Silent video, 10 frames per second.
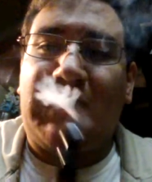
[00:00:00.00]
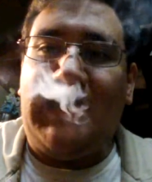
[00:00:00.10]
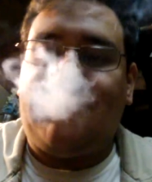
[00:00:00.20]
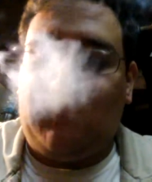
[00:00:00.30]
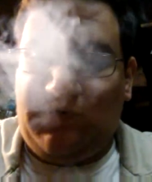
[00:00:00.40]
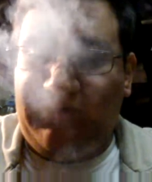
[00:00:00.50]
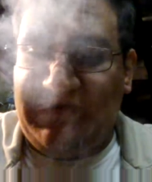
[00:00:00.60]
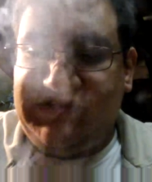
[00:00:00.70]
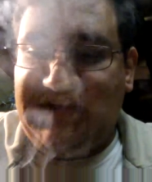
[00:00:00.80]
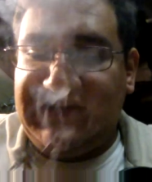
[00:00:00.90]
After more
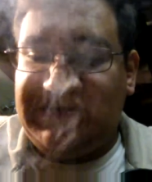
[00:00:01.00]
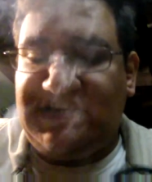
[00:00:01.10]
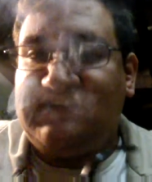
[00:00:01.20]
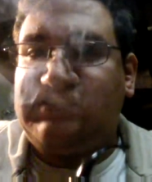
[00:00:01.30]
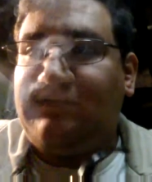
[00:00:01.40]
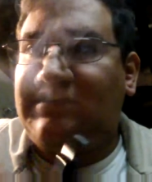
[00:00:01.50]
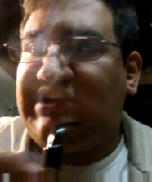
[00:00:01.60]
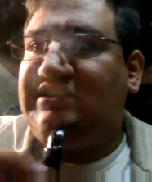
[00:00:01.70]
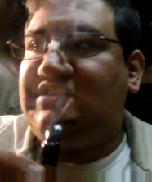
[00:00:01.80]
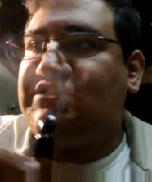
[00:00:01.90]
investigation, I discovered
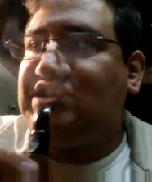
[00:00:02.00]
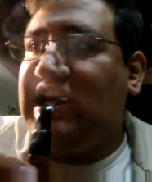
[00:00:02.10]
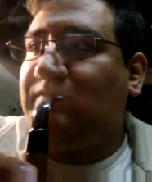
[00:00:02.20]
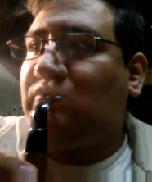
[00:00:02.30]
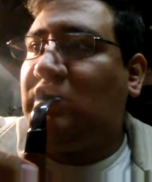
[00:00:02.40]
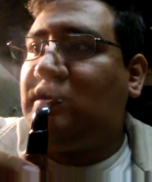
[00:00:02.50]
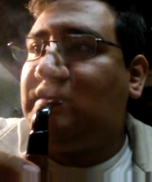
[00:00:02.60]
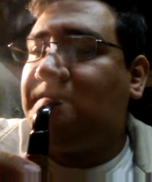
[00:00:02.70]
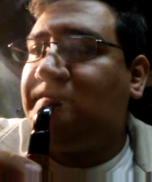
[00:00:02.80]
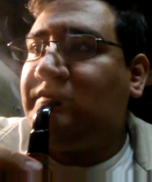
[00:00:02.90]
that the shamrock
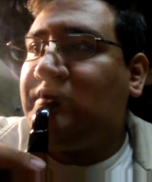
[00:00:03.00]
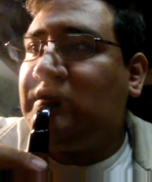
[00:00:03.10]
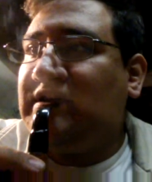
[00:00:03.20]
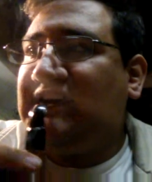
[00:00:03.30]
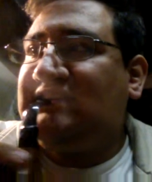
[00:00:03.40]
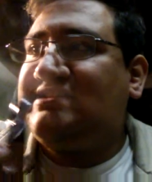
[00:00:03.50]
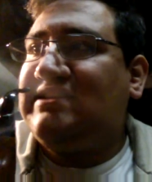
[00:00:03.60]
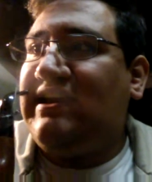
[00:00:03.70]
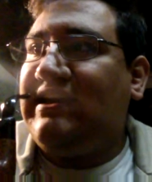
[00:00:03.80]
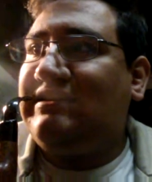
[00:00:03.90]
is
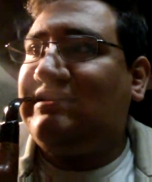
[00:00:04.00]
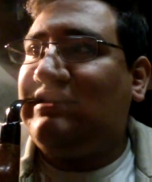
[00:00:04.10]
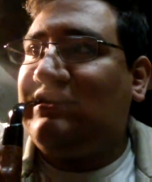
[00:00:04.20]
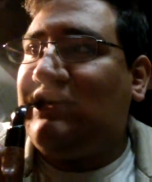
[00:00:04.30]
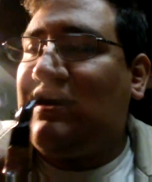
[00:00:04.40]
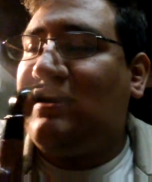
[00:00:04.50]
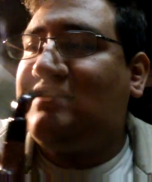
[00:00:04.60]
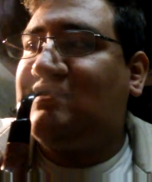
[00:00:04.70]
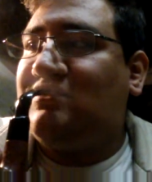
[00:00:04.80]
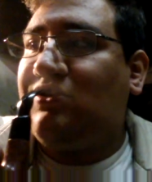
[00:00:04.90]

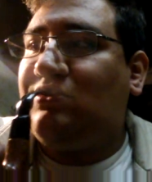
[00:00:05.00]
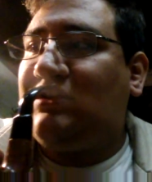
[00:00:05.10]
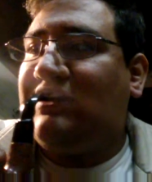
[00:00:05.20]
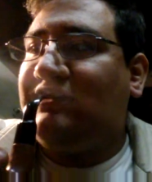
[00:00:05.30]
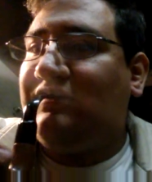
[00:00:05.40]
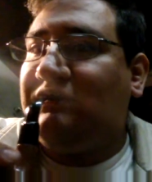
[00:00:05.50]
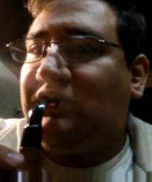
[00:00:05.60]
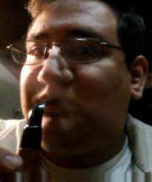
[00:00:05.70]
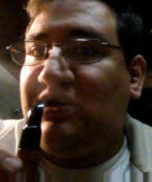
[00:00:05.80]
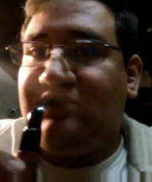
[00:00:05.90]
is another line of
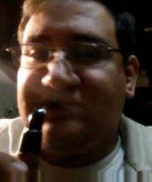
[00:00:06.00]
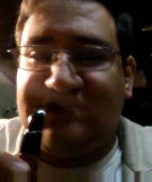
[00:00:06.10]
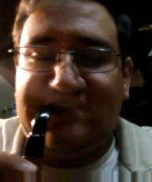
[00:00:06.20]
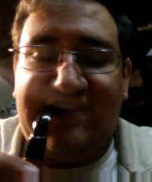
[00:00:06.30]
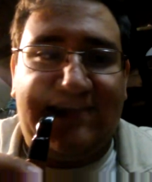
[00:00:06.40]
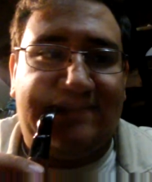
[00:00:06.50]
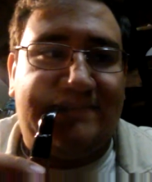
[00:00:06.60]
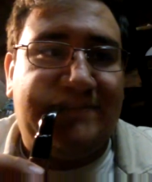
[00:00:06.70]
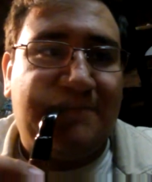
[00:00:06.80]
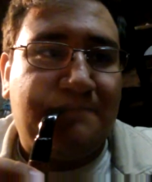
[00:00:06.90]
Peterson
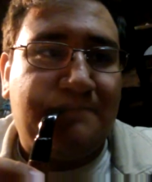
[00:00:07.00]
seconds.